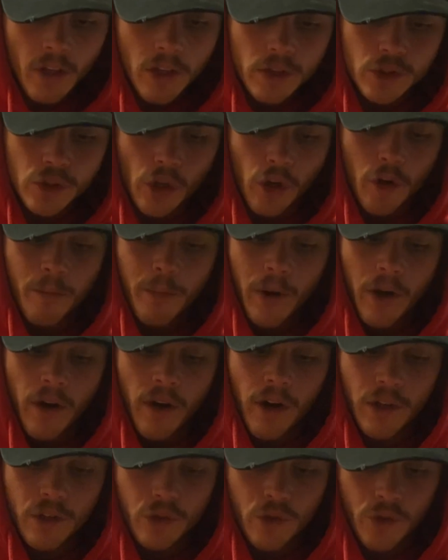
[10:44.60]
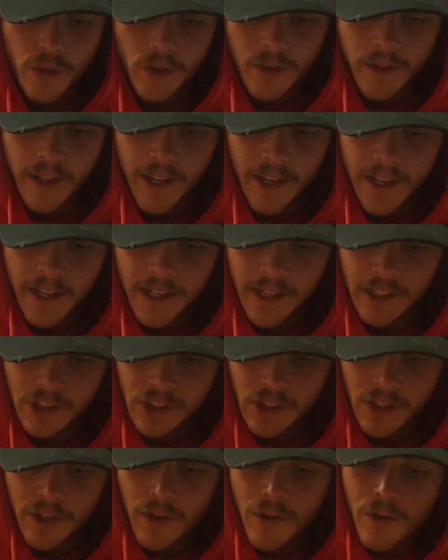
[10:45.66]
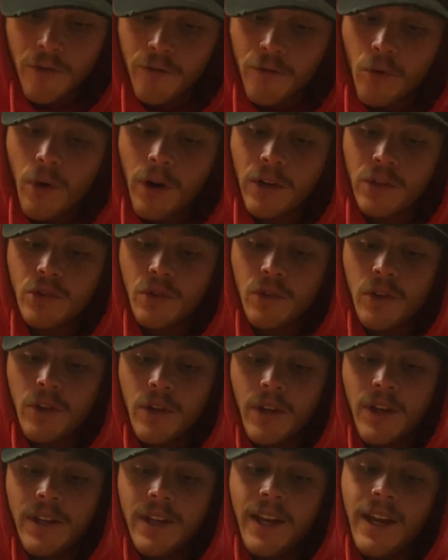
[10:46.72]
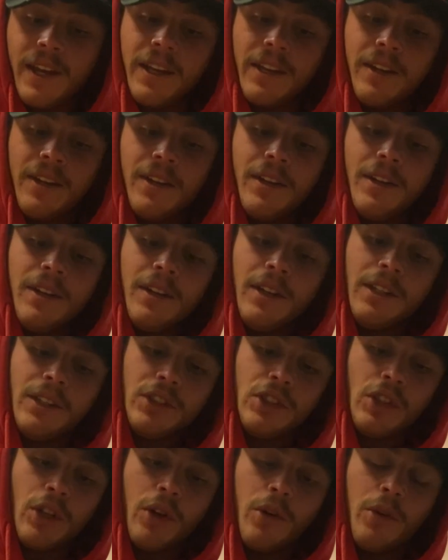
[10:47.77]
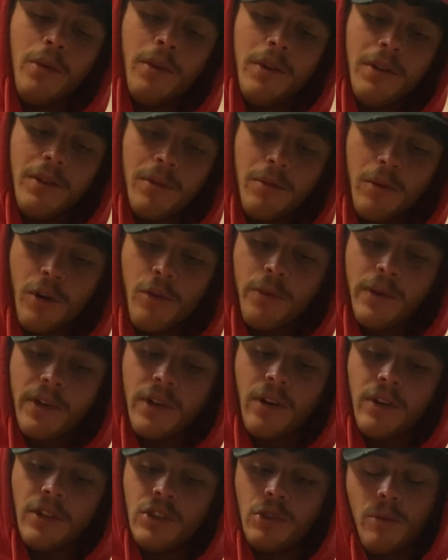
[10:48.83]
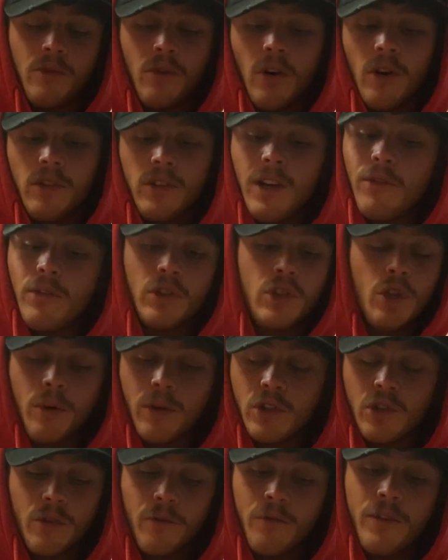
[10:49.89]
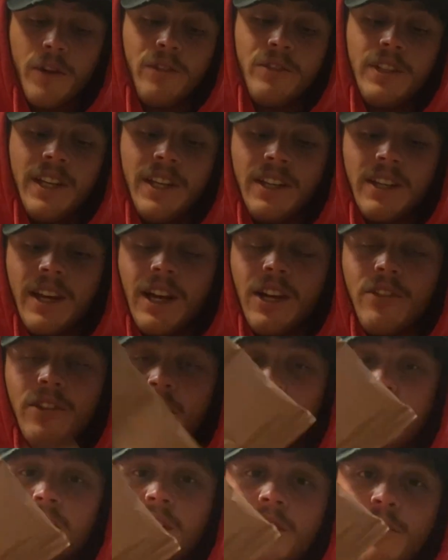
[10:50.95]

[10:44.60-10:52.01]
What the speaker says: So per 100 there is 438. So what have we got? So we've got another 215 calories